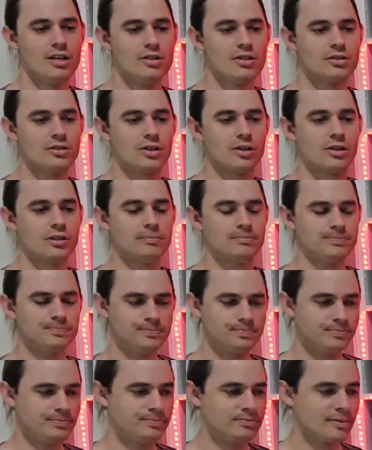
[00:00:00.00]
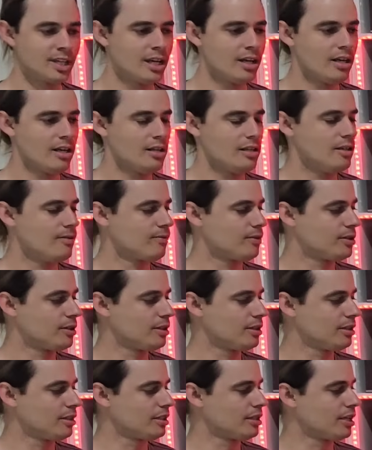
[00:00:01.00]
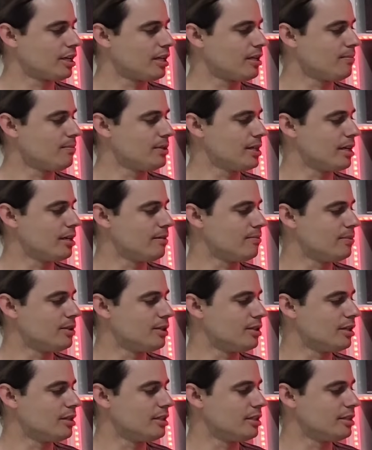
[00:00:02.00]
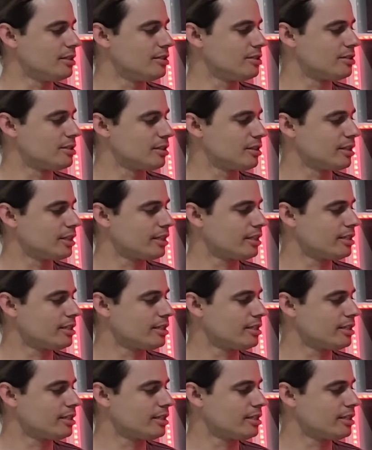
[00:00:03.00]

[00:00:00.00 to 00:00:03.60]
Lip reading: So you've got to keep that in mind, that it's